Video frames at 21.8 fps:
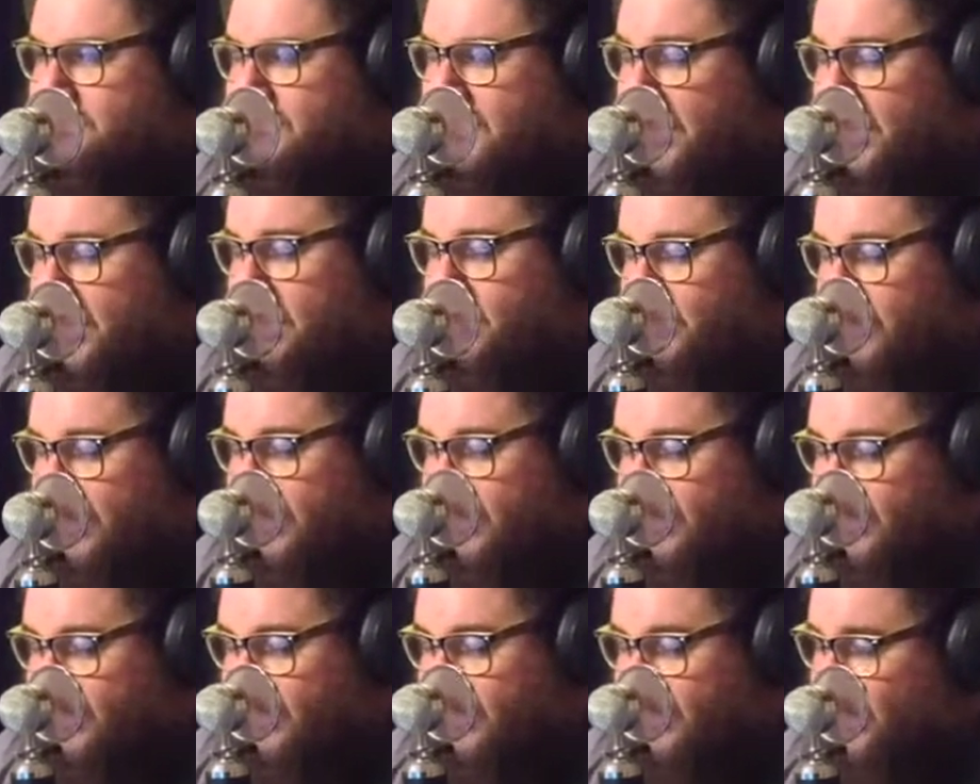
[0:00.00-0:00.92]

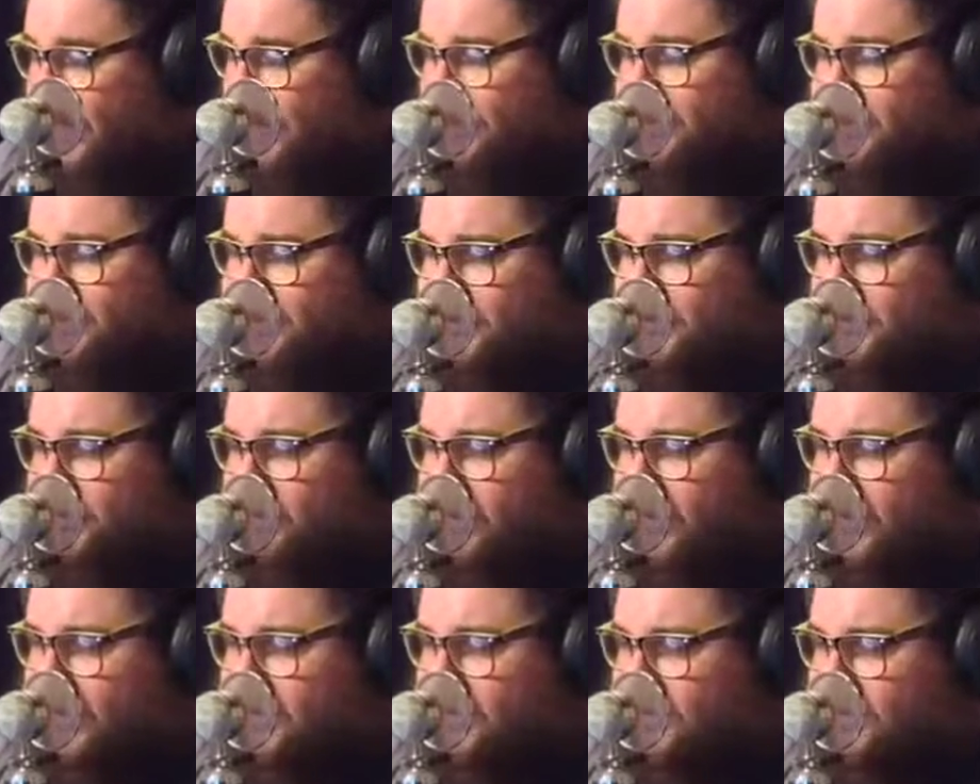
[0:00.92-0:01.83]
Anyway, I'm sure your
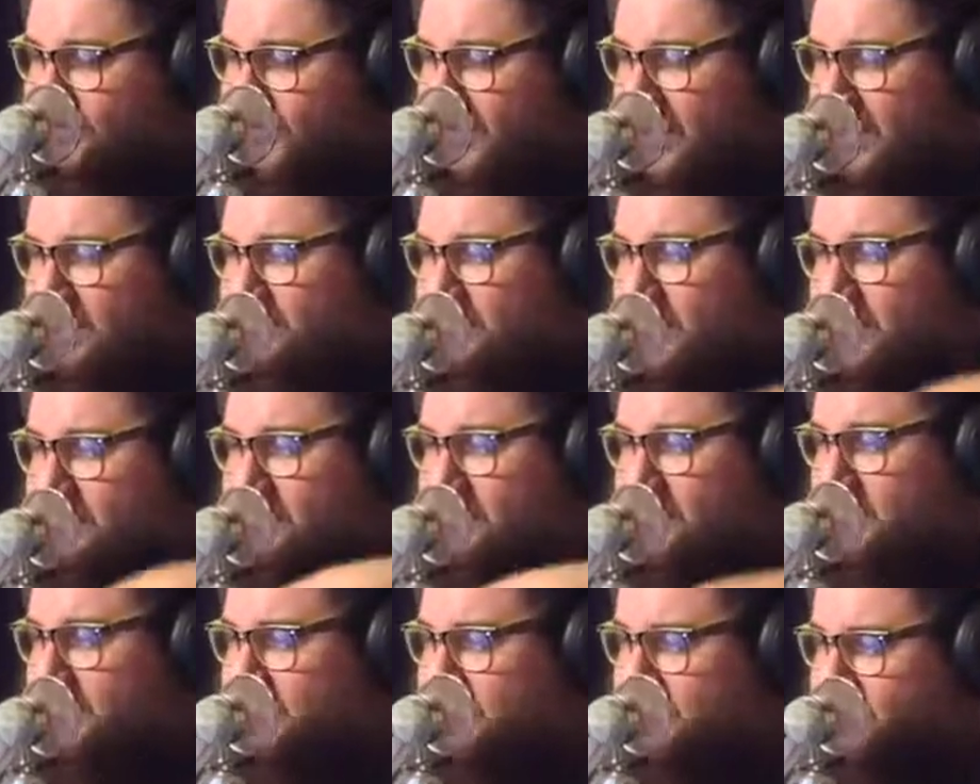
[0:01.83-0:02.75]
brains are fried from
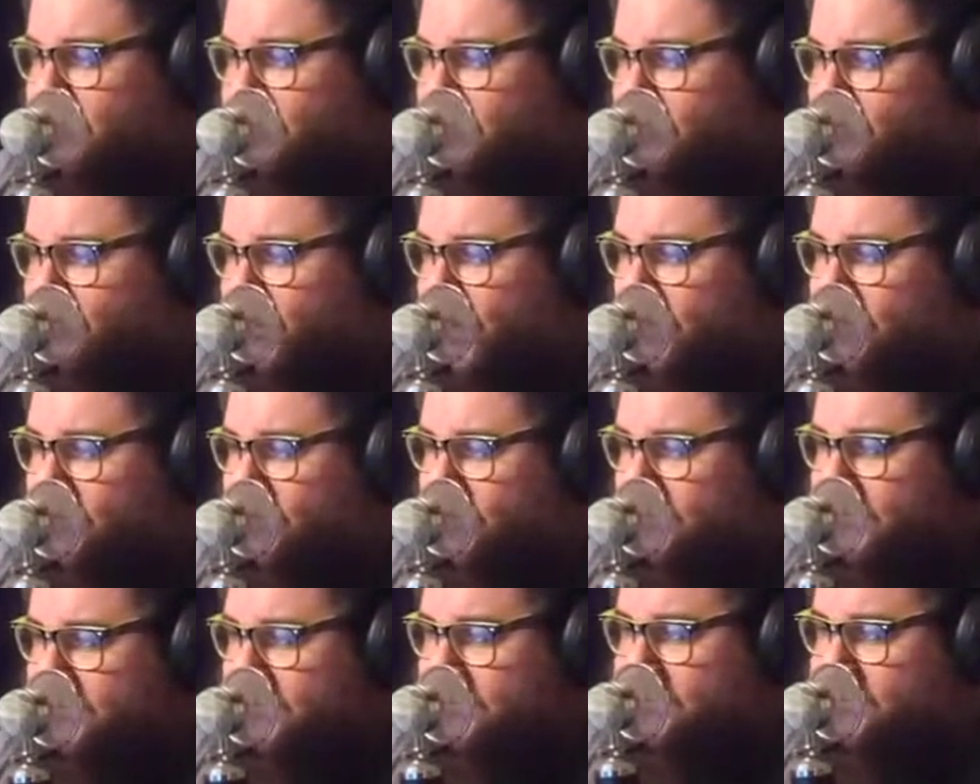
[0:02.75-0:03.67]
having to listen to me
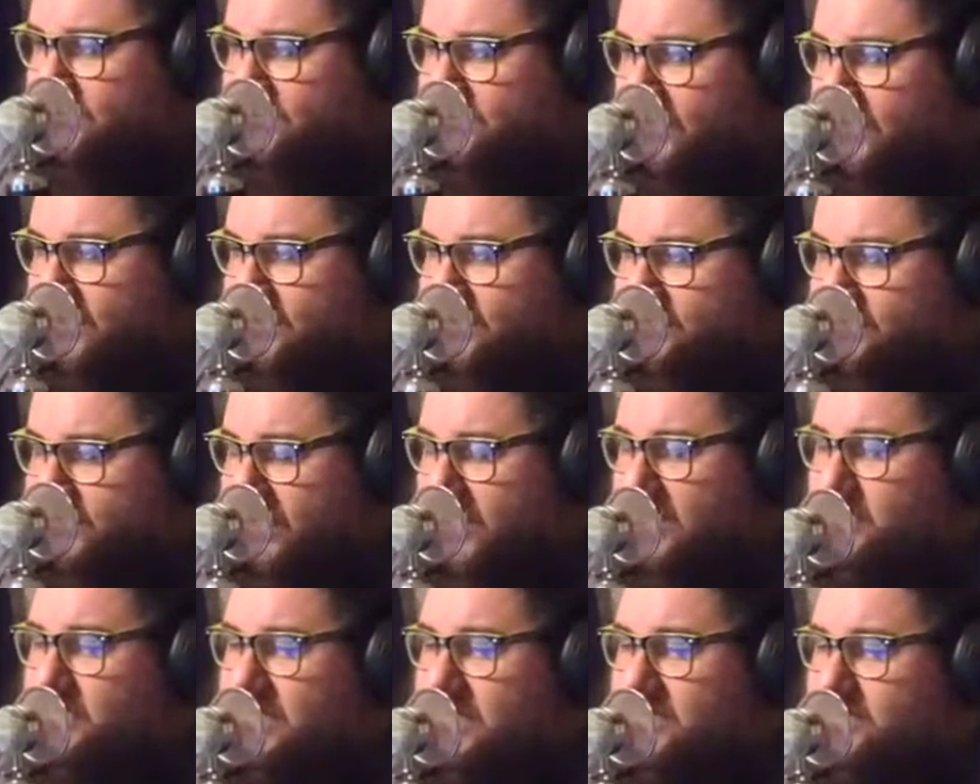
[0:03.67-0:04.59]
ramble this much. But
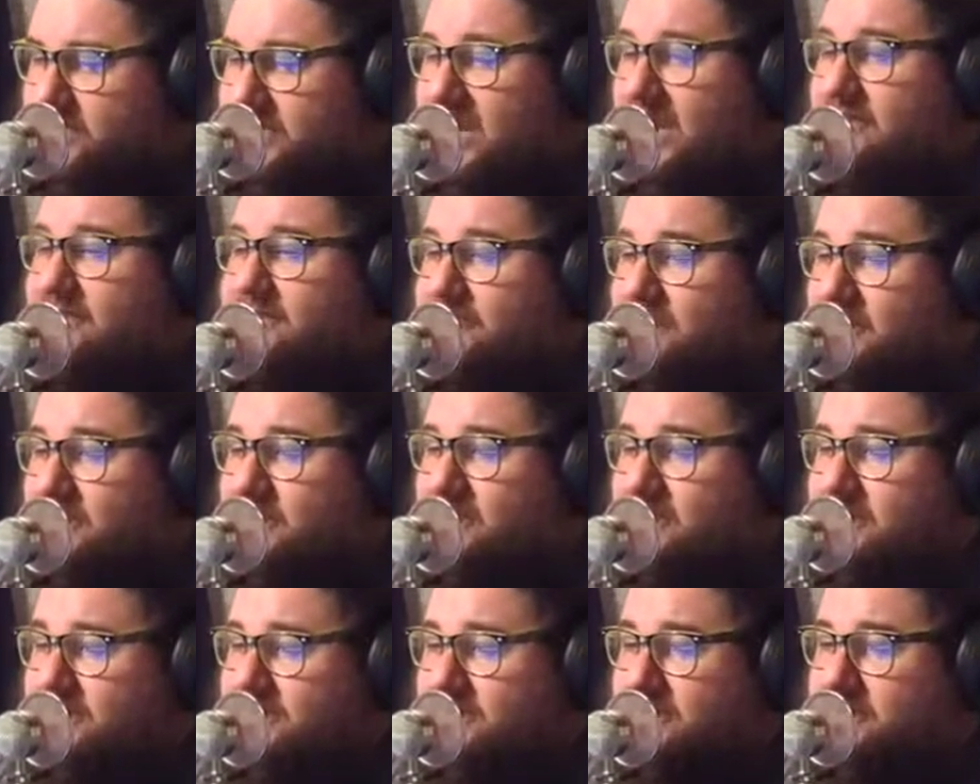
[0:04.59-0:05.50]
anyway, without
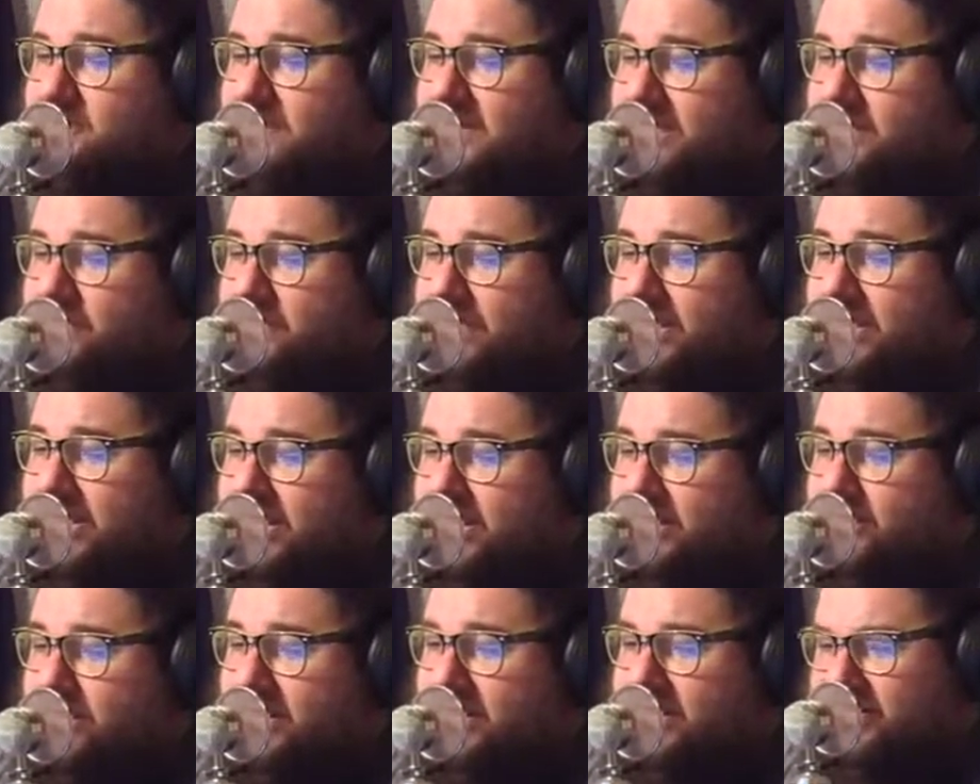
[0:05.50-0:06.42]
further ado,
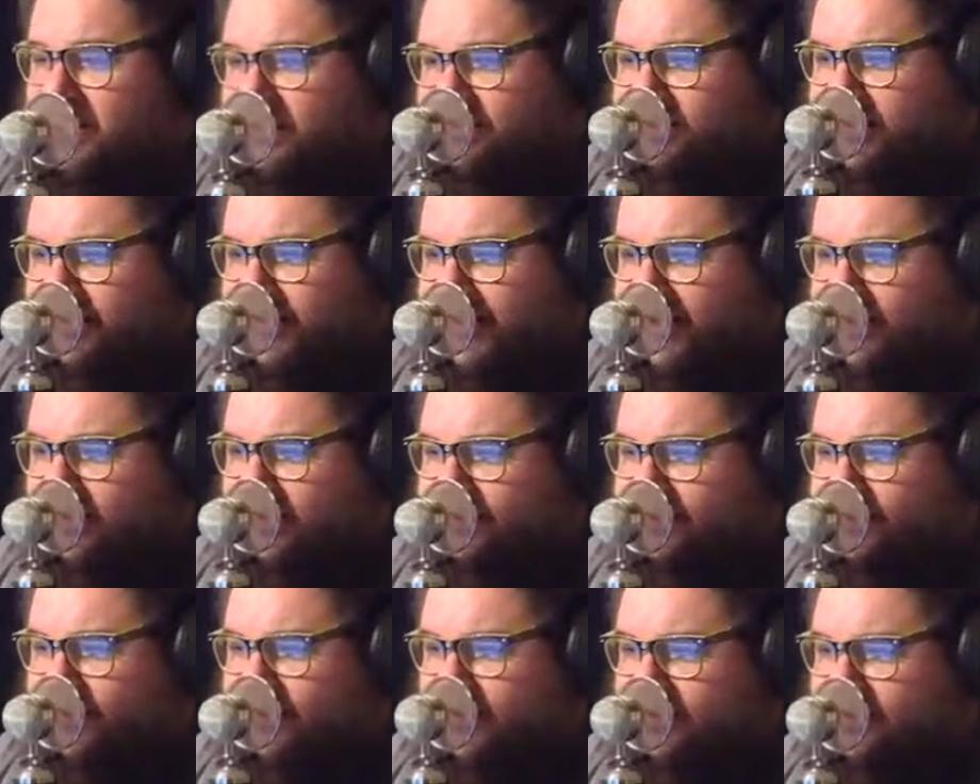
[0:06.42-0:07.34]
anyway, did I say that
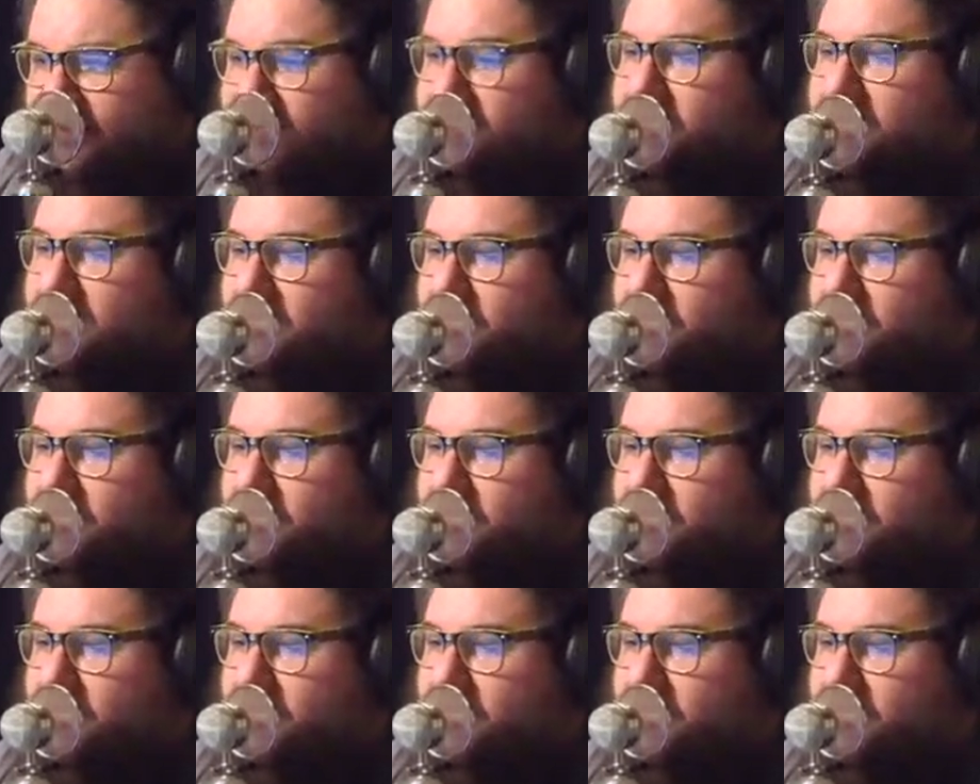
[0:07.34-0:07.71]
enough for you, Cheese?